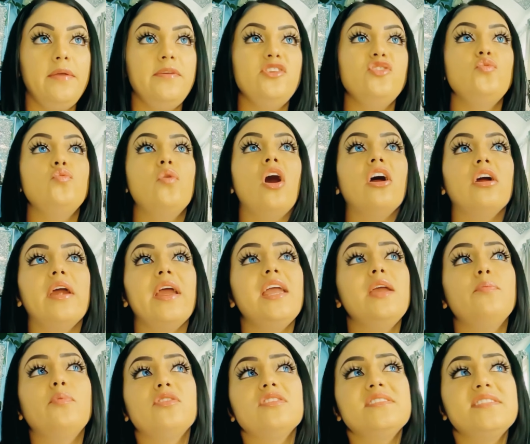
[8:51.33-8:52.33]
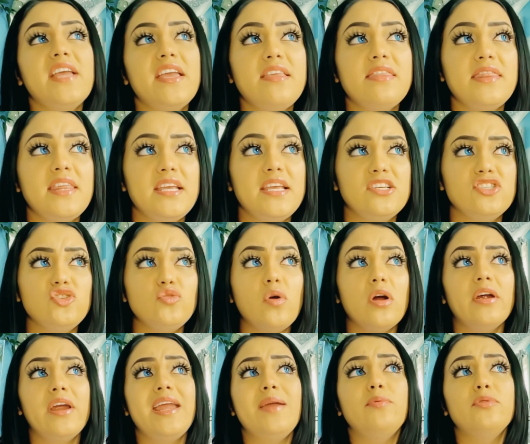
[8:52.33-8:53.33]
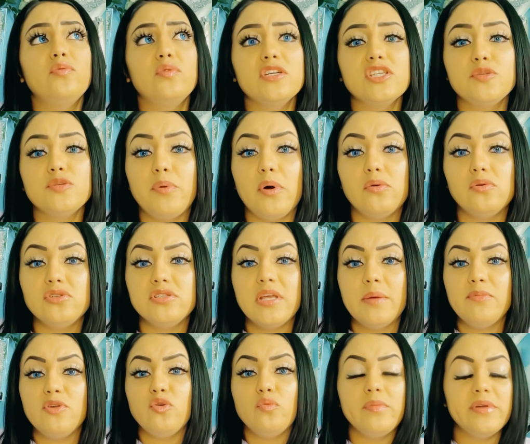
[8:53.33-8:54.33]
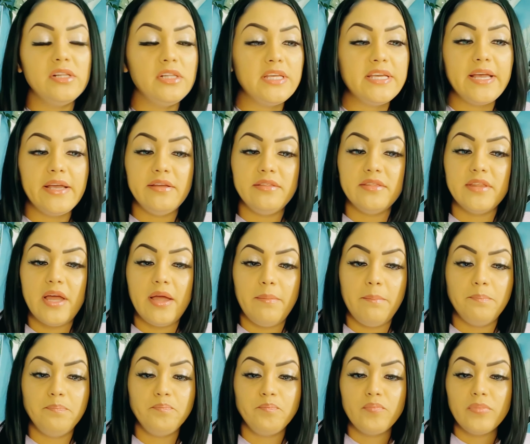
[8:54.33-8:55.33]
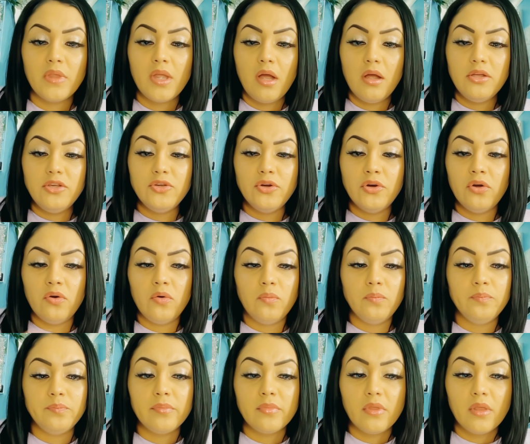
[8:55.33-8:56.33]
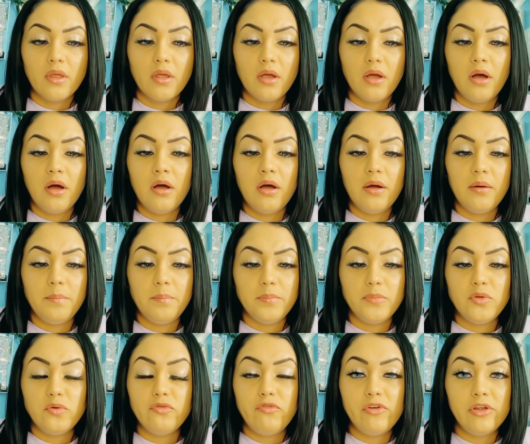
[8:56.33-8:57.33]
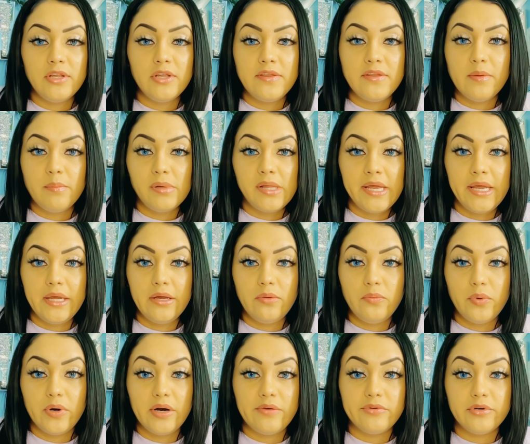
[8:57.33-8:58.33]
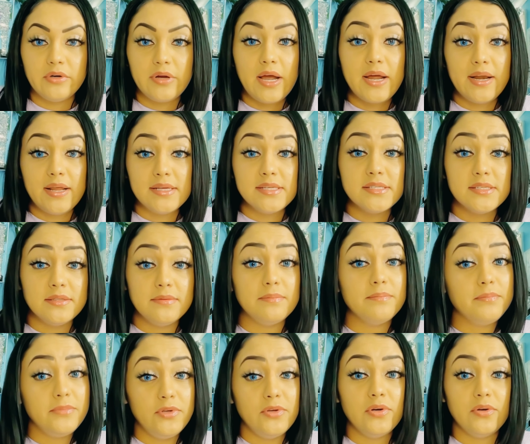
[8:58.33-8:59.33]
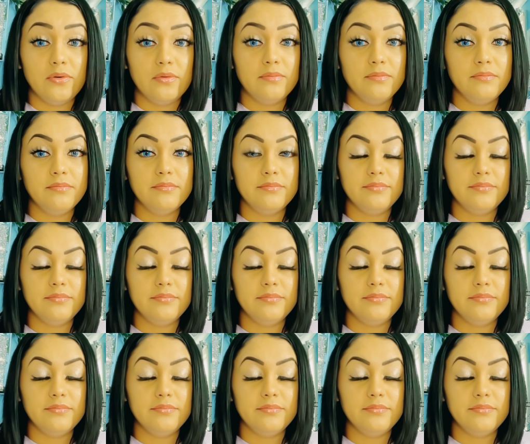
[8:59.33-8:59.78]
You are able to say things, you are able to expose them, humiliate them, you know, um, you fill in the blank, whatever God has, you know,